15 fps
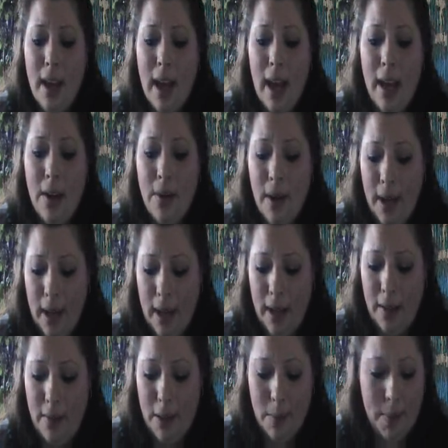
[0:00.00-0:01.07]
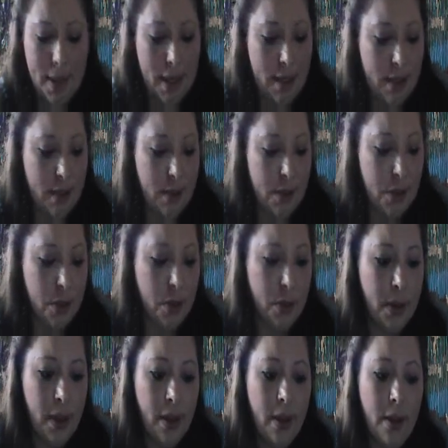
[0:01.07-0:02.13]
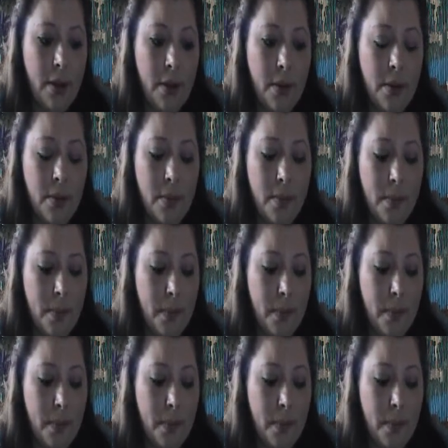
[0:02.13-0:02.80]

I don't have a piece of jewelry on